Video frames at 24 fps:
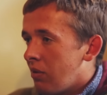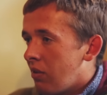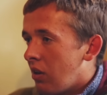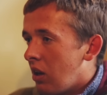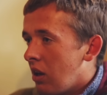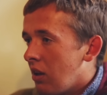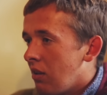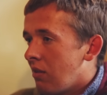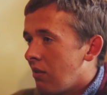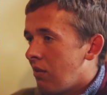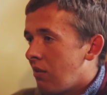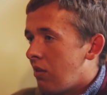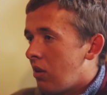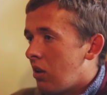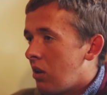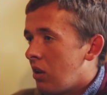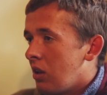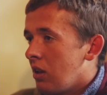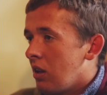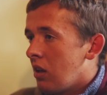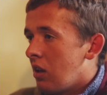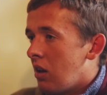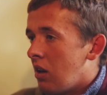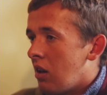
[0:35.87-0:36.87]
be fighting
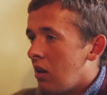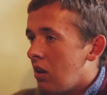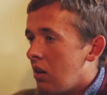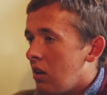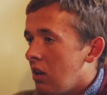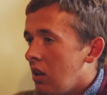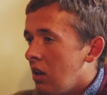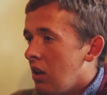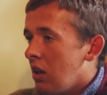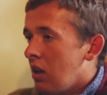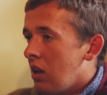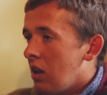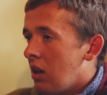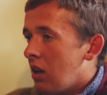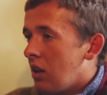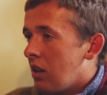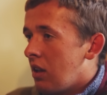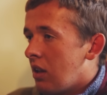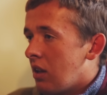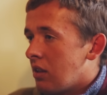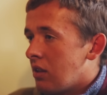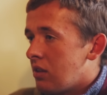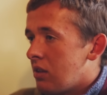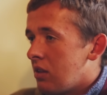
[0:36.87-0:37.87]
for you.
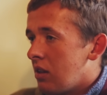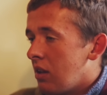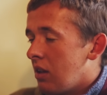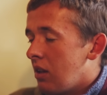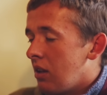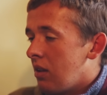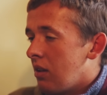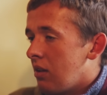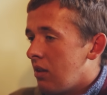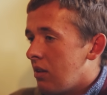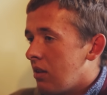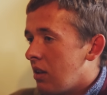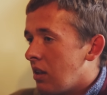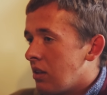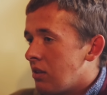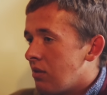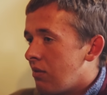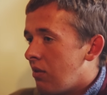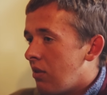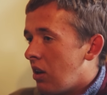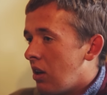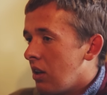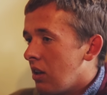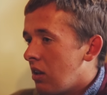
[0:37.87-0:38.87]
That's
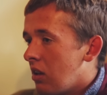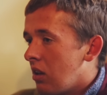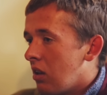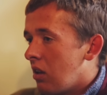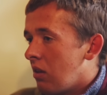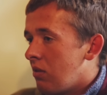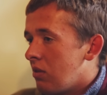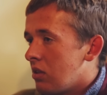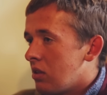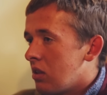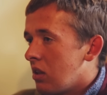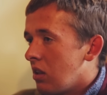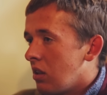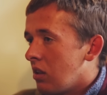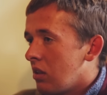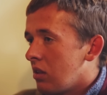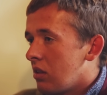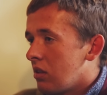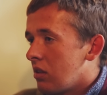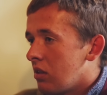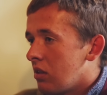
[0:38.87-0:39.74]
vital, obviously.